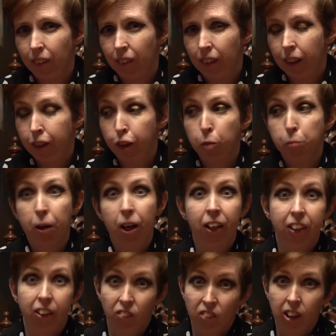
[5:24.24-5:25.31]
And your
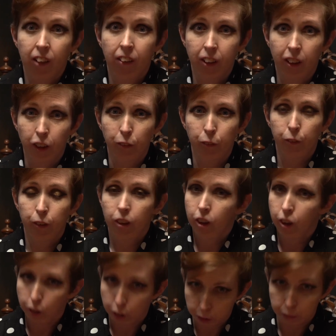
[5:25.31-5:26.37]
body is telling you
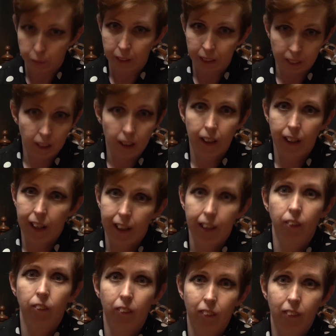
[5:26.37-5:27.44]
you cannot
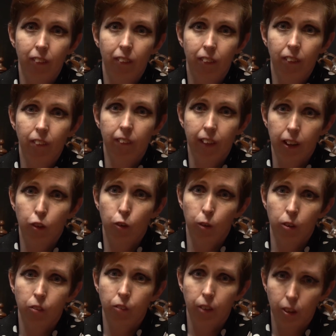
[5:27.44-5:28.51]
handle that
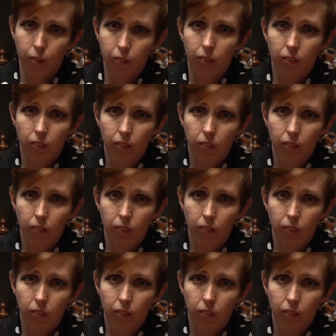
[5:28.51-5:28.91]
course load.